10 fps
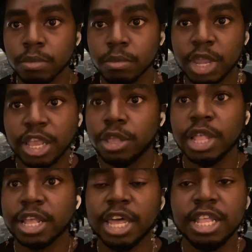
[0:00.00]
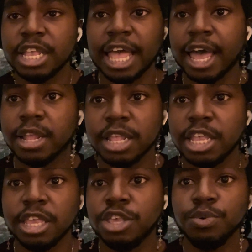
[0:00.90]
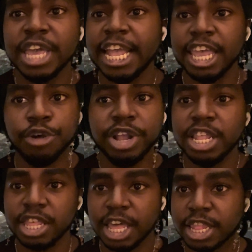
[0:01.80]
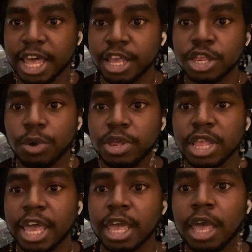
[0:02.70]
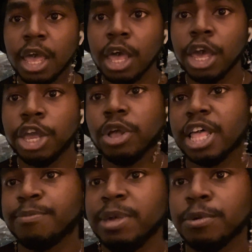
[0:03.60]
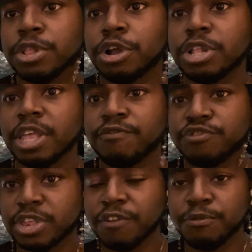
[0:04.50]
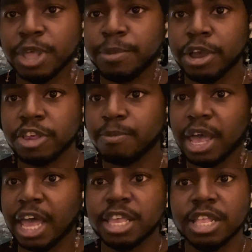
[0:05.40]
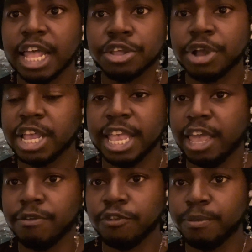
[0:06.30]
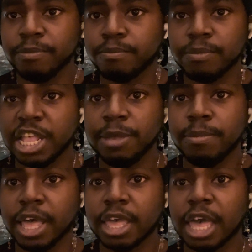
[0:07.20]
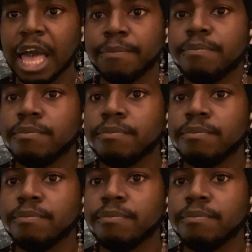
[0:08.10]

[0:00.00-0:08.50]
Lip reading: They did not do dating or anything like that. So it's like, you know, like, people learn the stuff from their parents. I did not learn how to date from any, like, I